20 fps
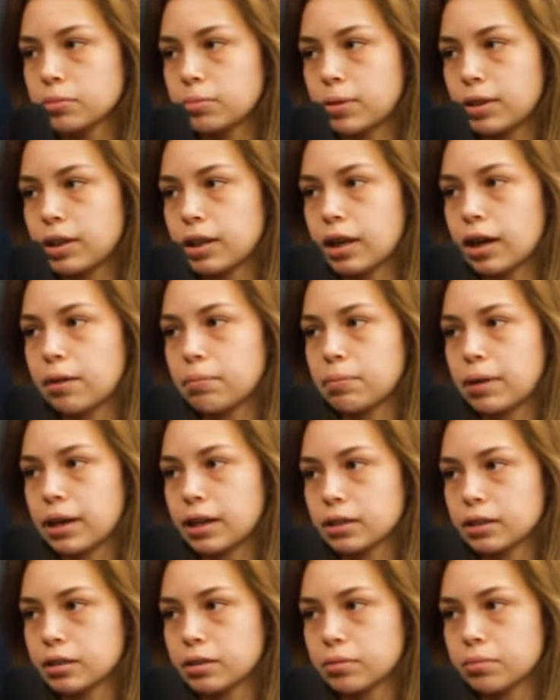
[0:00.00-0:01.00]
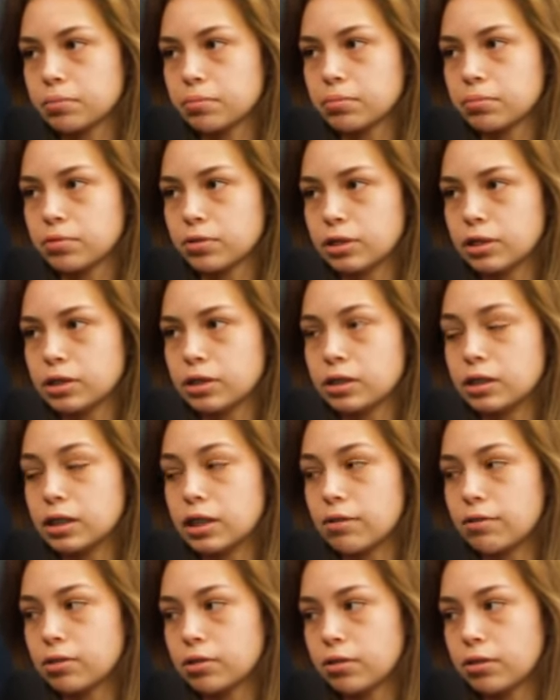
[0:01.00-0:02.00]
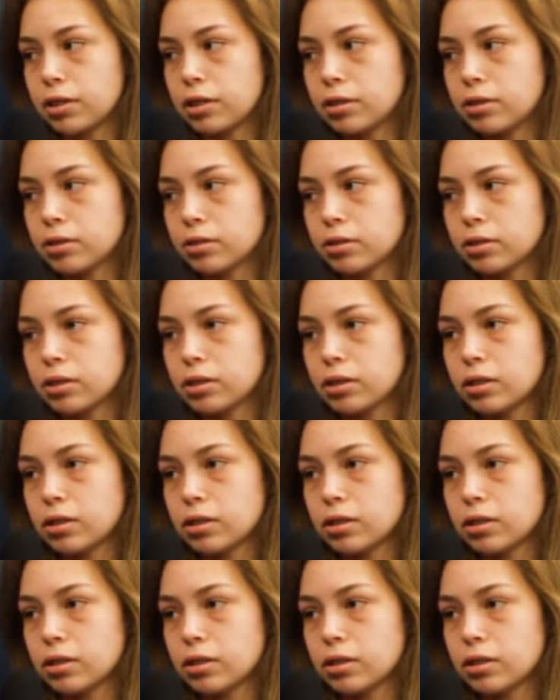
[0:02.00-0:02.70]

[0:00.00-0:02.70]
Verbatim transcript: but they got back some pretty good seventh graders,